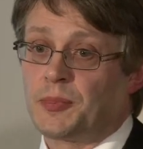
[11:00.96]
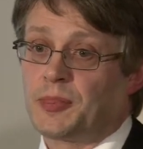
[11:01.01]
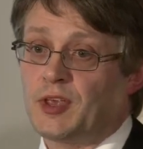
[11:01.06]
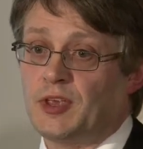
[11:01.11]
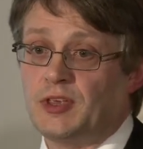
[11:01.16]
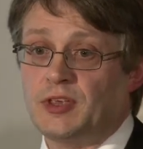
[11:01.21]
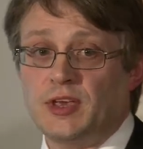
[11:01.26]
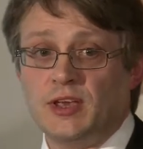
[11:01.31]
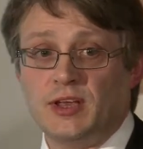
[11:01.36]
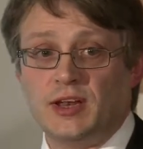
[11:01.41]
A
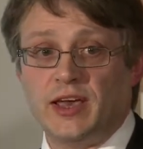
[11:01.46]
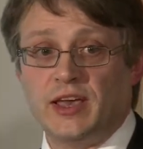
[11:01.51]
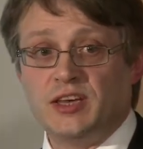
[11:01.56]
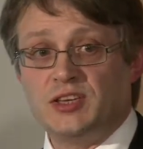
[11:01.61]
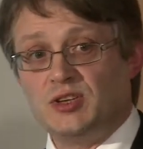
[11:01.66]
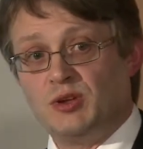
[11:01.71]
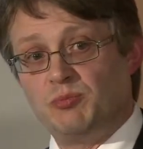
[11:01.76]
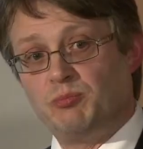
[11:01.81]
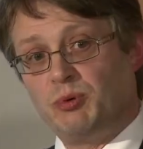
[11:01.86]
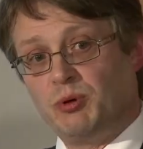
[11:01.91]
year
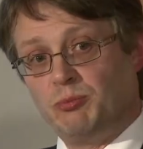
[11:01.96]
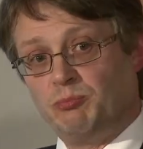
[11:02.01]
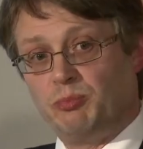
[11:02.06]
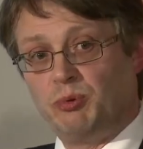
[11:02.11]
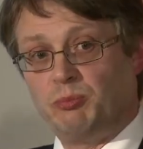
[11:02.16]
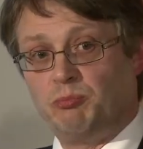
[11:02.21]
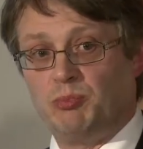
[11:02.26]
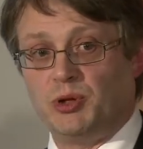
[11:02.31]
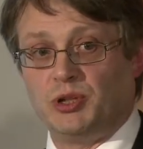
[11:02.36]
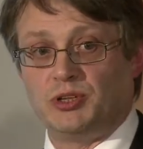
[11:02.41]
later, you
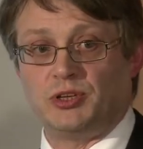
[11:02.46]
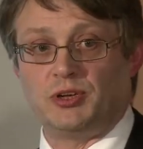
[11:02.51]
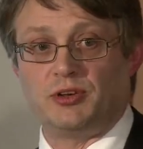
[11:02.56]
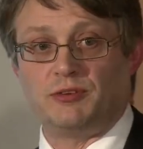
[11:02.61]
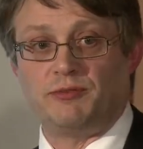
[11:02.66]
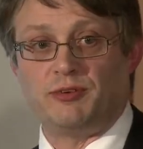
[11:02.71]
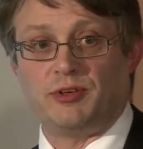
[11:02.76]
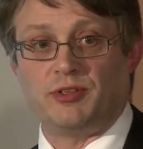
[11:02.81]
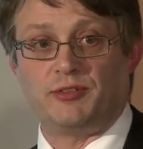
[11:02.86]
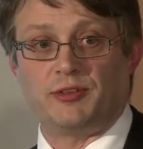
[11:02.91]
build in a
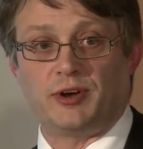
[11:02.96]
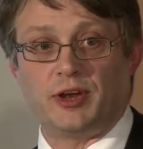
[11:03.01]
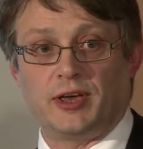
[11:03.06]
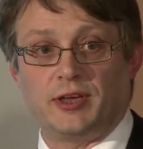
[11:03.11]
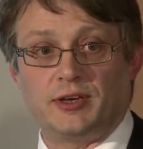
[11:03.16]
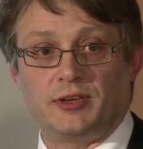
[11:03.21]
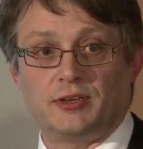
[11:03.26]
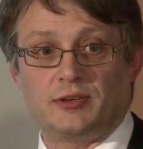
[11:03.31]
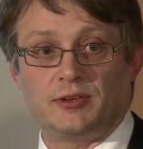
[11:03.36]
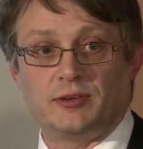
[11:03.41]
5th
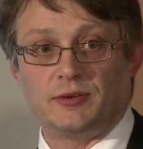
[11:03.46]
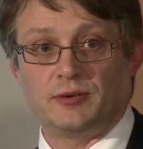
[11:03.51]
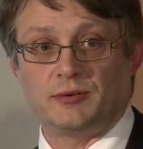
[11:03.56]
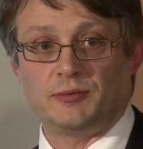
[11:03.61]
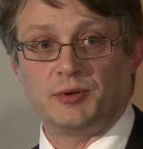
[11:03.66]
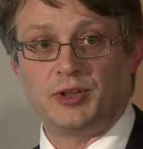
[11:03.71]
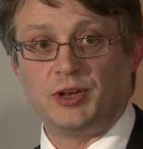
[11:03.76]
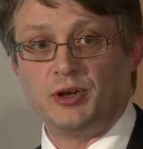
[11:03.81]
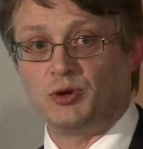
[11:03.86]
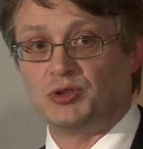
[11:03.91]
light.
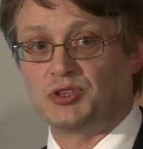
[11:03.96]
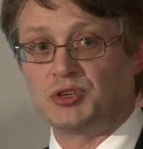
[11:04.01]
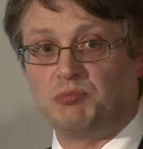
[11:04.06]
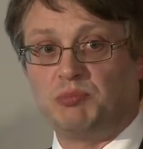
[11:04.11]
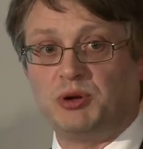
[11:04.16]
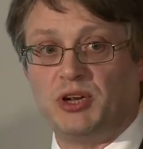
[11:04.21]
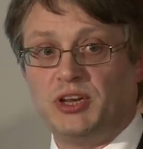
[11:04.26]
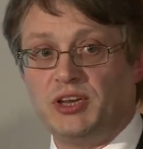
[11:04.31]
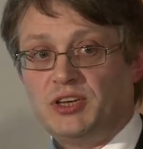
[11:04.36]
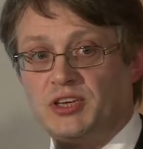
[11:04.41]
And it looks
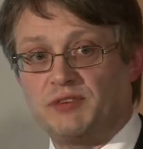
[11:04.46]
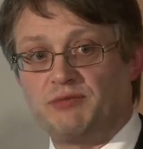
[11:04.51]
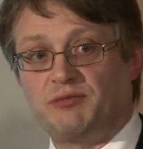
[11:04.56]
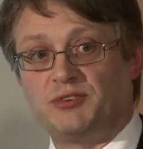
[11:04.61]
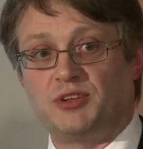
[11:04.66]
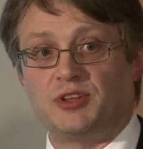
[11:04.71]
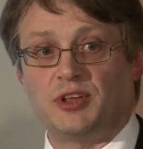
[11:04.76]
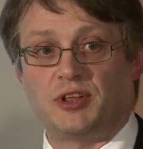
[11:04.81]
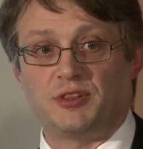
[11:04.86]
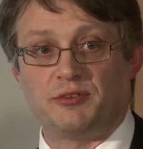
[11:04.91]
completely different
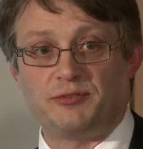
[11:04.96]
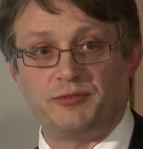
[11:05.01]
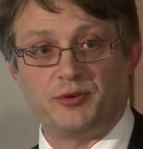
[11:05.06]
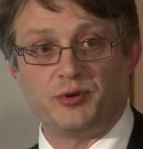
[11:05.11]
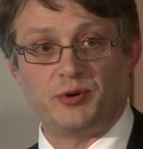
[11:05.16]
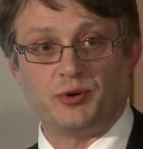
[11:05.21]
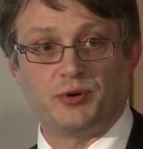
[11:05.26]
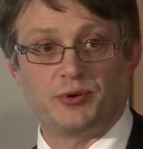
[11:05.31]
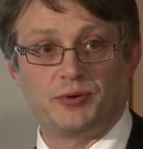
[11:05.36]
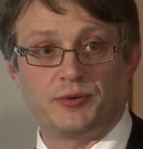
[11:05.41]
to the other
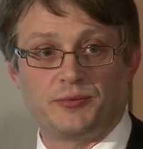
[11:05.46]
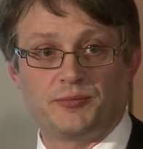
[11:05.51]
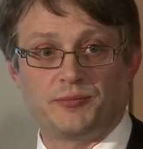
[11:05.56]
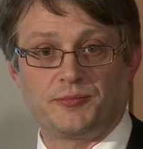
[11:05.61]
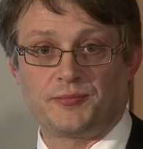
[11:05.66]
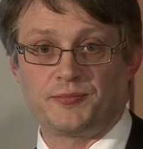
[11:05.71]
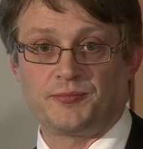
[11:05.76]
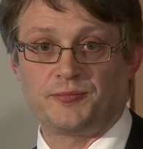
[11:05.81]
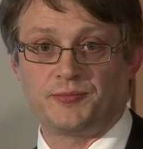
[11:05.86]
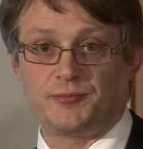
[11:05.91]
4
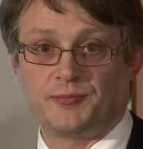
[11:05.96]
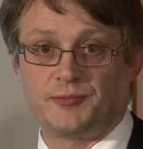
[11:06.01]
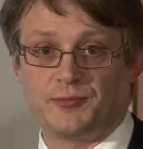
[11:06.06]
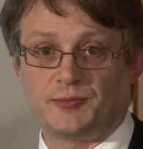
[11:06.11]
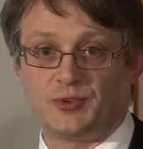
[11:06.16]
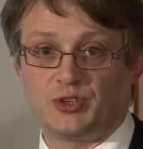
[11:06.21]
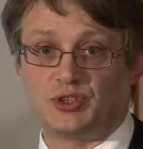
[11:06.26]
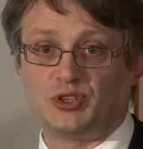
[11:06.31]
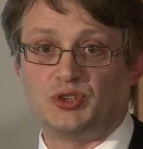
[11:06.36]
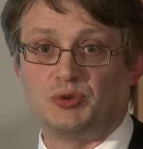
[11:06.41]

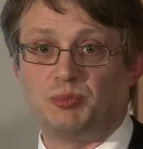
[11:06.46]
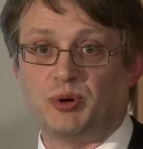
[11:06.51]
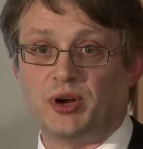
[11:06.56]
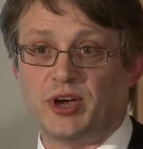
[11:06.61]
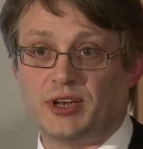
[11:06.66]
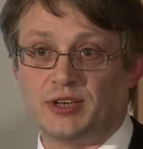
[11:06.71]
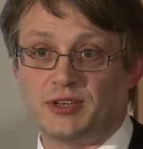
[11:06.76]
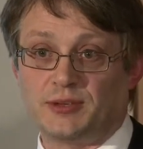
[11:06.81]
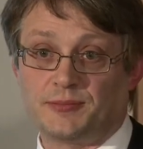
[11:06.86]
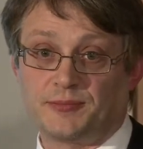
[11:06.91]
because it's too
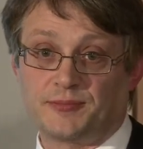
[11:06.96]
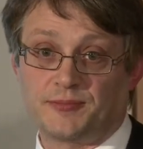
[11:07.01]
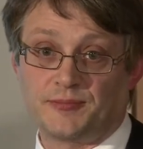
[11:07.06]
bright.